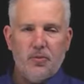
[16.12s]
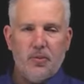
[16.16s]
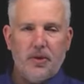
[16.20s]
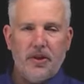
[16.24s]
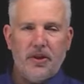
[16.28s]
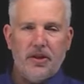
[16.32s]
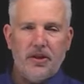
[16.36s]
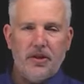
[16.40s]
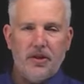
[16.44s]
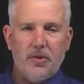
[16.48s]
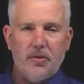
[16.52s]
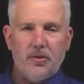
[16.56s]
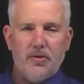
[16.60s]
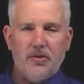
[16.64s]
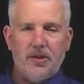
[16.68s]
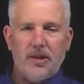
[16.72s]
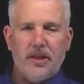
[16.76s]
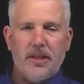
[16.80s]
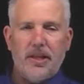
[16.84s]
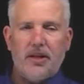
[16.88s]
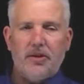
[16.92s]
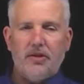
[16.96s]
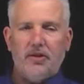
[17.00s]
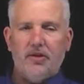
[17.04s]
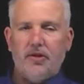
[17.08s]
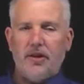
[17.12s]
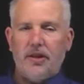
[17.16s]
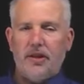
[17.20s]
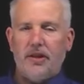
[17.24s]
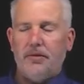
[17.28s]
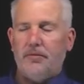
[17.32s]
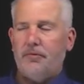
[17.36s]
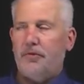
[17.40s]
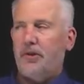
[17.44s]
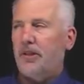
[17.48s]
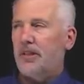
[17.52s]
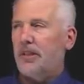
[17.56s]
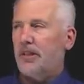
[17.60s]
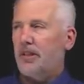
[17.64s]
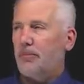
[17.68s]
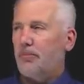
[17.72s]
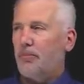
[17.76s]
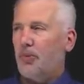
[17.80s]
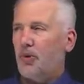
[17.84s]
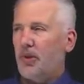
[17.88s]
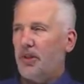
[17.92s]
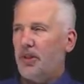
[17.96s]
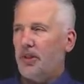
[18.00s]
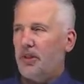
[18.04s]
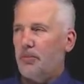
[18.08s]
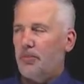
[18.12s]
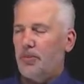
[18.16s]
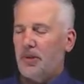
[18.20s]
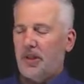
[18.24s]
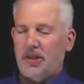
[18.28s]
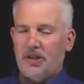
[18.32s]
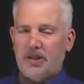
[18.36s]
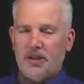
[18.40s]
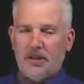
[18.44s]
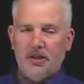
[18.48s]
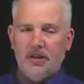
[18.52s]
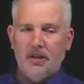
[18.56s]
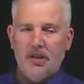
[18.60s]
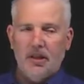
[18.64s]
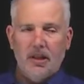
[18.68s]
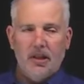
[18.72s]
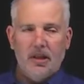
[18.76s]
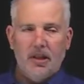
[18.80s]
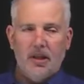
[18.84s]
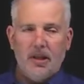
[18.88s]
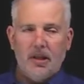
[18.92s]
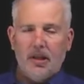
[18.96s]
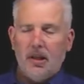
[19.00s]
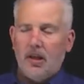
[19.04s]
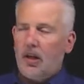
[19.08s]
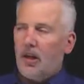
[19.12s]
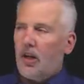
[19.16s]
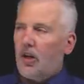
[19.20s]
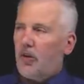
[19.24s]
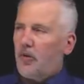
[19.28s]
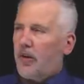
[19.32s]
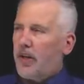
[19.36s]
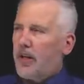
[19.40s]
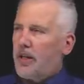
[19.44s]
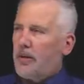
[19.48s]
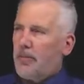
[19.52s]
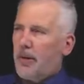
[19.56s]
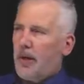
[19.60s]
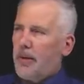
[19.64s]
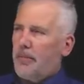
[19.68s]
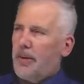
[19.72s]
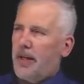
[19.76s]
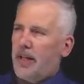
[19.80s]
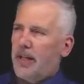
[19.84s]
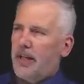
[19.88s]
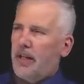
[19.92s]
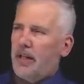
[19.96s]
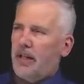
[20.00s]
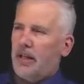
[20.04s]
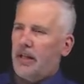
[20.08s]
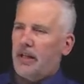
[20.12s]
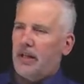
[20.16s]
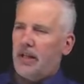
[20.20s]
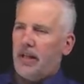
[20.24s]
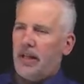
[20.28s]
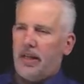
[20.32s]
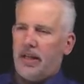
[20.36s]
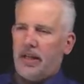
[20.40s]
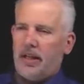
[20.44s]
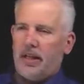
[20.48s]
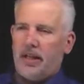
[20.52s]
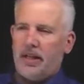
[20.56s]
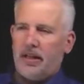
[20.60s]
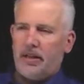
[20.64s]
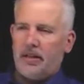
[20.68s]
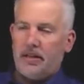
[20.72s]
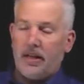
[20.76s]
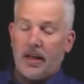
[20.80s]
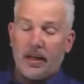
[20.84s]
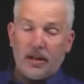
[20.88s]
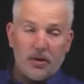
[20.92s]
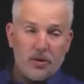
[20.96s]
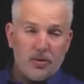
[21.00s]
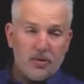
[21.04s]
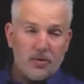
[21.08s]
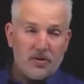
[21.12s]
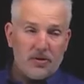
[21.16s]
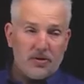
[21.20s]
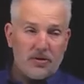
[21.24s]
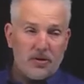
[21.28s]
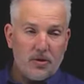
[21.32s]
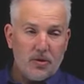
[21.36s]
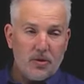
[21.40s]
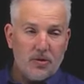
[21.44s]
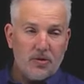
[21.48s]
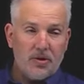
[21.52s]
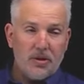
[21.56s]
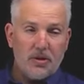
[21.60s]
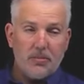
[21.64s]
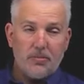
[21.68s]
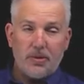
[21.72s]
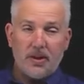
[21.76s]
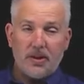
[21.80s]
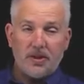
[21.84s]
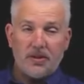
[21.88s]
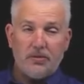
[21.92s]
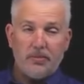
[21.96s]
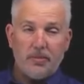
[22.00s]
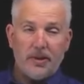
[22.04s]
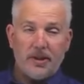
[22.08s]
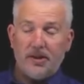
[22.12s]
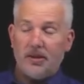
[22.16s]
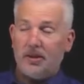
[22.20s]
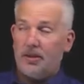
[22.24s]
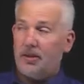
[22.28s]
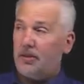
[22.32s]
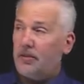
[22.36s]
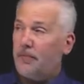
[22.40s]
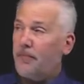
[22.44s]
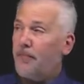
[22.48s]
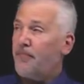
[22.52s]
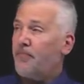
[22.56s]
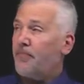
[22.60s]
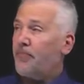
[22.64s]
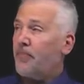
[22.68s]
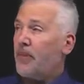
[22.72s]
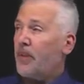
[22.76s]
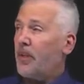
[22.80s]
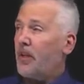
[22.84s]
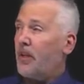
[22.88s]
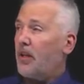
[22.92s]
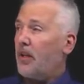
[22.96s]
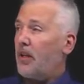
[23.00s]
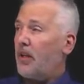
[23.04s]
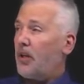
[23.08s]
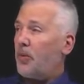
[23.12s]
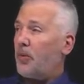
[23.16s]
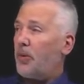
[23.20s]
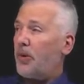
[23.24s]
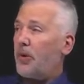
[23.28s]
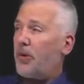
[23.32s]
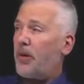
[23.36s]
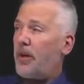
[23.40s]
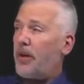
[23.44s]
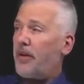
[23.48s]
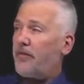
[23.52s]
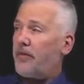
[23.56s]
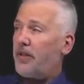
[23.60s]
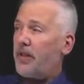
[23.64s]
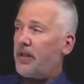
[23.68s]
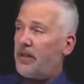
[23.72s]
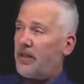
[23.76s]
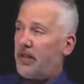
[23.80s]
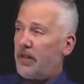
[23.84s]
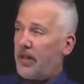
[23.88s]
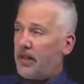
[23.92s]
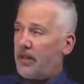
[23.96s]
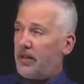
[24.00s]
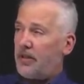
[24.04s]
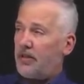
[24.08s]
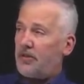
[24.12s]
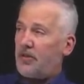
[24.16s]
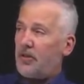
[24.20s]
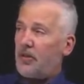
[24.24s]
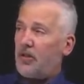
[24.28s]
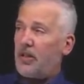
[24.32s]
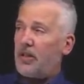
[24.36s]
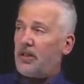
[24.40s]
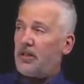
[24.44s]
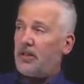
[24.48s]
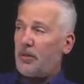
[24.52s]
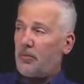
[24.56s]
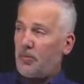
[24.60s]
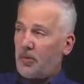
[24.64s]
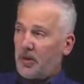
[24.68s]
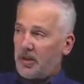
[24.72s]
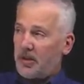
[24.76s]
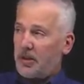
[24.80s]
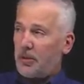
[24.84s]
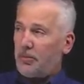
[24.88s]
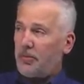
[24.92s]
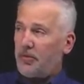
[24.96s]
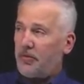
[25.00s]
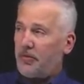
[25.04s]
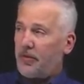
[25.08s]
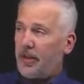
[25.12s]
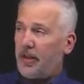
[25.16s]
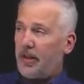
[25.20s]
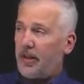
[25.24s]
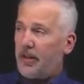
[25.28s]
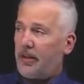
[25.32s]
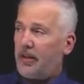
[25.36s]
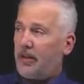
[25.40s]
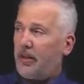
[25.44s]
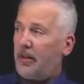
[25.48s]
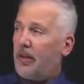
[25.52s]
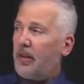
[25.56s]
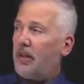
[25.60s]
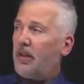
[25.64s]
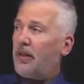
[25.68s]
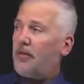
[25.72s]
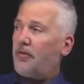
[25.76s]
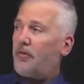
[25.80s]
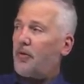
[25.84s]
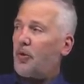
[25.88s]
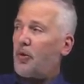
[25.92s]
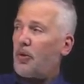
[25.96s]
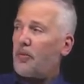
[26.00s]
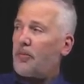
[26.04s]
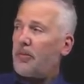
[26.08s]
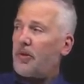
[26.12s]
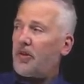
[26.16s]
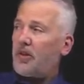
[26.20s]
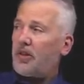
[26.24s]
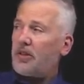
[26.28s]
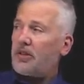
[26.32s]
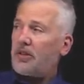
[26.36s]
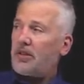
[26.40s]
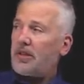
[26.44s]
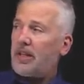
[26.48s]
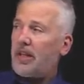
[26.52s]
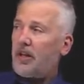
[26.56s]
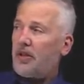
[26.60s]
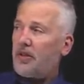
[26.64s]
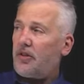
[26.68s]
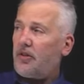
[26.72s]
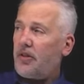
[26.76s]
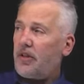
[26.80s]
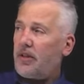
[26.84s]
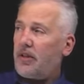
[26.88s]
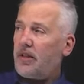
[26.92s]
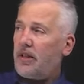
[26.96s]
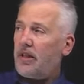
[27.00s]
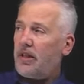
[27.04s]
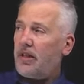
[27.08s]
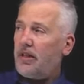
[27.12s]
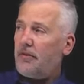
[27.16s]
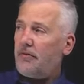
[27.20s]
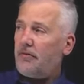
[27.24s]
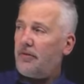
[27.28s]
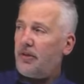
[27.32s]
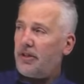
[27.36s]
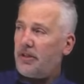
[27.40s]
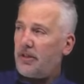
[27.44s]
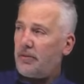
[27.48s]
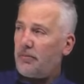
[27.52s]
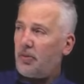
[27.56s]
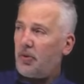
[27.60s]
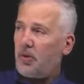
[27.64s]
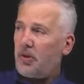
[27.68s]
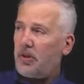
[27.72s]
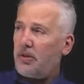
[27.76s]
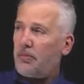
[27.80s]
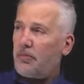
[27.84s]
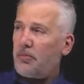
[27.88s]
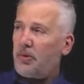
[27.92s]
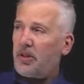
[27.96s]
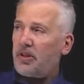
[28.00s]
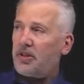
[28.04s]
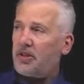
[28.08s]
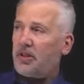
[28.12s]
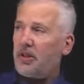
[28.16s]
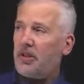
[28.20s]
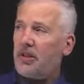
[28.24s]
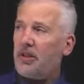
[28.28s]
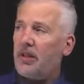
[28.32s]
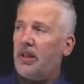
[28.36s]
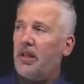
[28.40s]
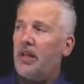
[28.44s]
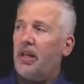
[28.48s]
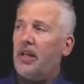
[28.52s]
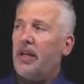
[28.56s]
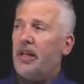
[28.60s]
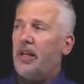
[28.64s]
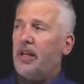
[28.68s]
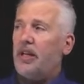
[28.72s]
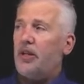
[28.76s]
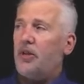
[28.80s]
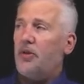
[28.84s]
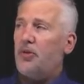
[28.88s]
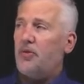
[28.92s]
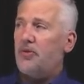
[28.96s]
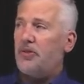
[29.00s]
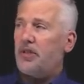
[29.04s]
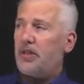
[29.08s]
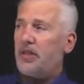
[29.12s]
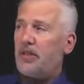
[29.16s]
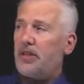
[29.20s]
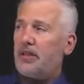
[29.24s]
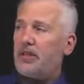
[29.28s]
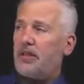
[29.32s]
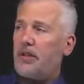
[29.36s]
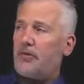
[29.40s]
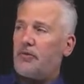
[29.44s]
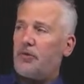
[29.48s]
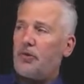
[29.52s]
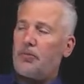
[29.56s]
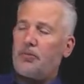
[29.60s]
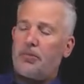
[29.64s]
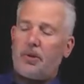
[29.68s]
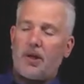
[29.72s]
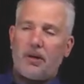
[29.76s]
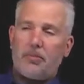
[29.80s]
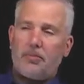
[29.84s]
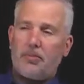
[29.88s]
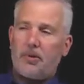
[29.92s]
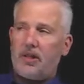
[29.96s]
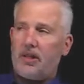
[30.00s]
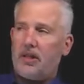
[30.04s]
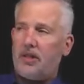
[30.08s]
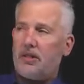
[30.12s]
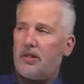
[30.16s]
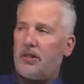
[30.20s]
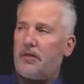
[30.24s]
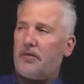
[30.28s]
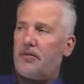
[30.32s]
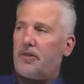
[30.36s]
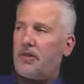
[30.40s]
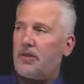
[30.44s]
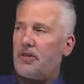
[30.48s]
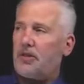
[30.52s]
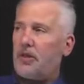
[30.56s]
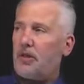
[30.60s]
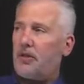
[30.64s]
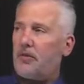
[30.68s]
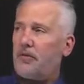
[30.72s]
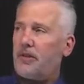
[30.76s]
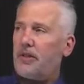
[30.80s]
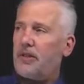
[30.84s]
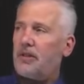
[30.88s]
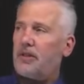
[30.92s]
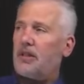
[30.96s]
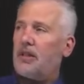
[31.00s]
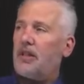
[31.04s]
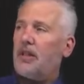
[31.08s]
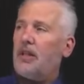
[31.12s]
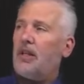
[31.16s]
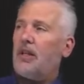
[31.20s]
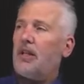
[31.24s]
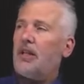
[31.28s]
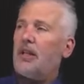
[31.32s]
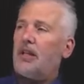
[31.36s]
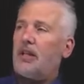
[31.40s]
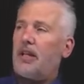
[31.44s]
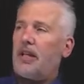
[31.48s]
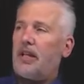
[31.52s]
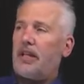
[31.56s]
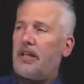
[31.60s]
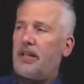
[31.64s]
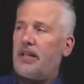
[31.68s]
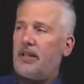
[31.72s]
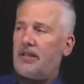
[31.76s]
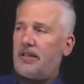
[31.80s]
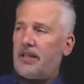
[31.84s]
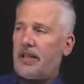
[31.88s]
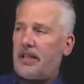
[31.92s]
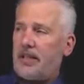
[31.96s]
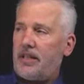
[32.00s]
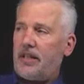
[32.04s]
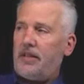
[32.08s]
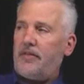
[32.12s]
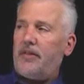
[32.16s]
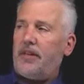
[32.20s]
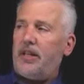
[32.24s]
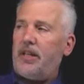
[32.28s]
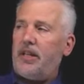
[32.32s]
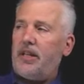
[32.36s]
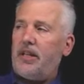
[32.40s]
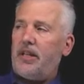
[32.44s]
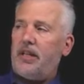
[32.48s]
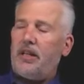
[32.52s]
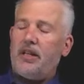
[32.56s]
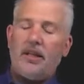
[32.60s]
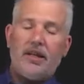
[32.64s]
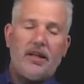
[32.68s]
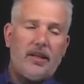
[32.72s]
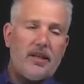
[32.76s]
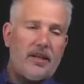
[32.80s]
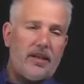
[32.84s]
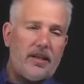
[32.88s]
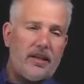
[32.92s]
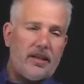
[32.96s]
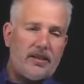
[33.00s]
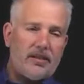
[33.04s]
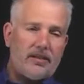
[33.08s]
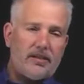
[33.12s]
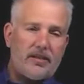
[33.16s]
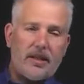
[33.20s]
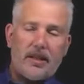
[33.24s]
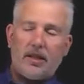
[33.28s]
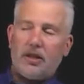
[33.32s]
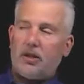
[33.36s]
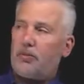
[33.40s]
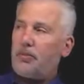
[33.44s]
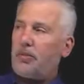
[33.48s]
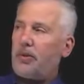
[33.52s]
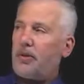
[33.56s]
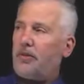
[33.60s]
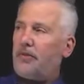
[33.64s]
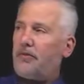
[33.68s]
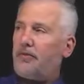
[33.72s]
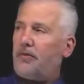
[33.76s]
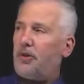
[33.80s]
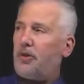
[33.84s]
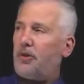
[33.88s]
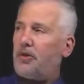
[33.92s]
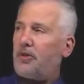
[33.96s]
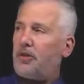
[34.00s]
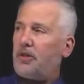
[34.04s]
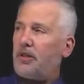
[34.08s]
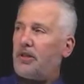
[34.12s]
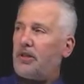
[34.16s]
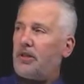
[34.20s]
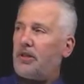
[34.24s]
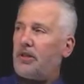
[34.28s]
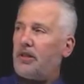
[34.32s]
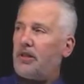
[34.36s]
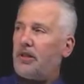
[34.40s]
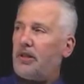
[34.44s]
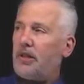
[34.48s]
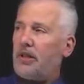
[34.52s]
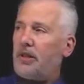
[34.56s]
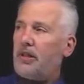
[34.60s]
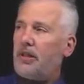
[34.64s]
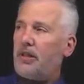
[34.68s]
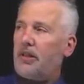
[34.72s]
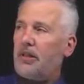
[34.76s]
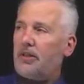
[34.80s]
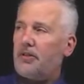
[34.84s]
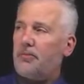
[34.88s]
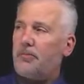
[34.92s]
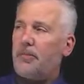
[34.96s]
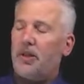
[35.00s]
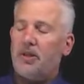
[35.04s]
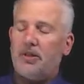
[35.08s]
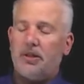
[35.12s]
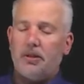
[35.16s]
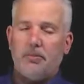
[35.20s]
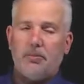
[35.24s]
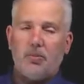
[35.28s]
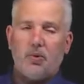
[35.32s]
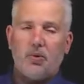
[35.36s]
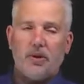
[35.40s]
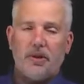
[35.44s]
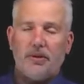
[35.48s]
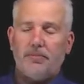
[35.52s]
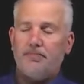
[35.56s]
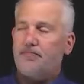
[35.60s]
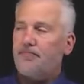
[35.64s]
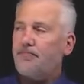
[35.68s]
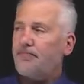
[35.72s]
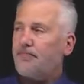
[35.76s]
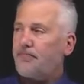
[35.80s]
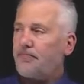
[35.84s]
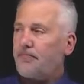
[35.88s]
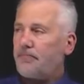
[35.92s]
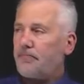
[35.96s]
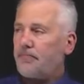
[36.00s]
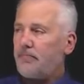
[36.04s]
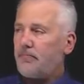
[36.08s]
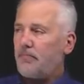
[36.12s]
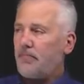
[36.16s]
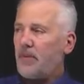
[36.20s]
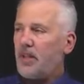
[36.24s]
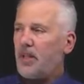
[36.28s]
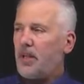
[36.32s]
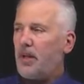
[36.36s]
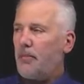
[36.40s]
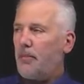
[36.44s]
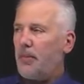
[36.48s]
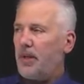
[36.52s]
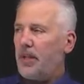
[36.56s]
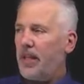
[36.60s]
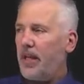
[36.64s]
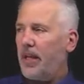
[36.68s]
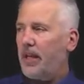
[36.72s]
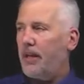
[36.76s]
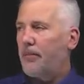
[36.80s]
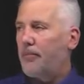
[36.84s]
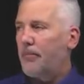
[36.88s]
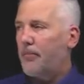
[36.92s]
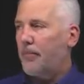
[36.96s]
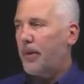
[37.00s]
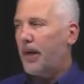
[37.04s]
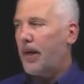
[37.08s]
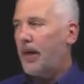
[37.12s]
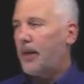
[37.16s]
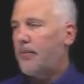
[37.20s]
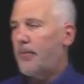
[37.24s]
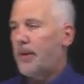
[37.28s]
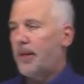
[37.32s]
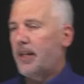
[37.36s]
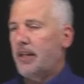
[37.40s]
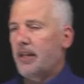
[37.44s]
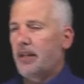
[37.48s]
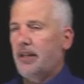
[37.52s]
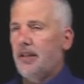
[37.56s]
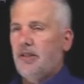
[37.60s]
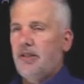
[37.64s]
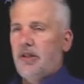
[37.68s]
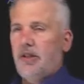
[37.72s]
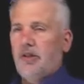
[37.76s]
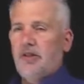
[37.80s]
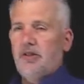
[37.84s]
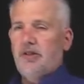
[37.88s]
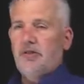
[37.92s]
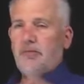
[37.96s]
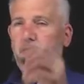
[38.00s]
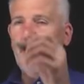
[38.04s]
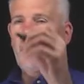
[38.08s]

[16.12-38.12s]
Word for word: we could use to calculate the freezing point depression. Already by making a dilute solution approximation, uh, we arrived at, at, this already somewhat simplified form that lets us calculate the freezing point depression using several properties of the solvent, like its activity, its enthalpy of fusion, its melting point. But then by making a series of